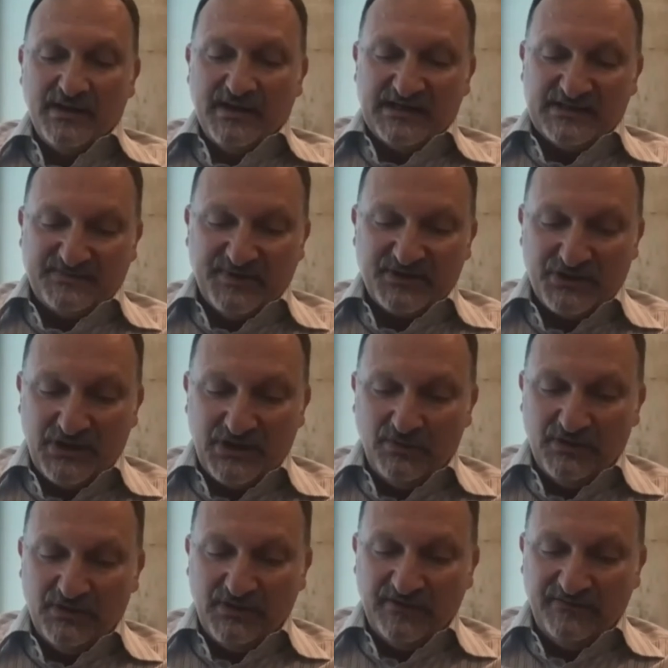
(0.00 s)
especially
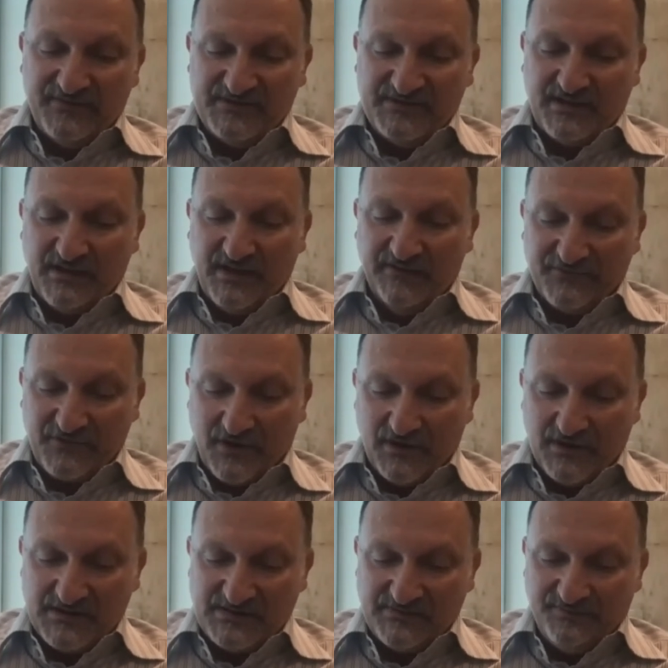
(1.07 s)
with the physical gift
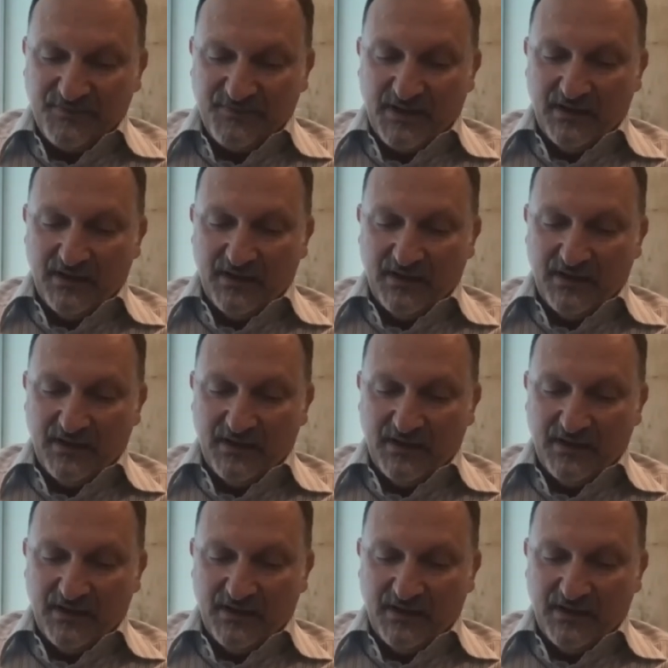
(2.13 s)
cards.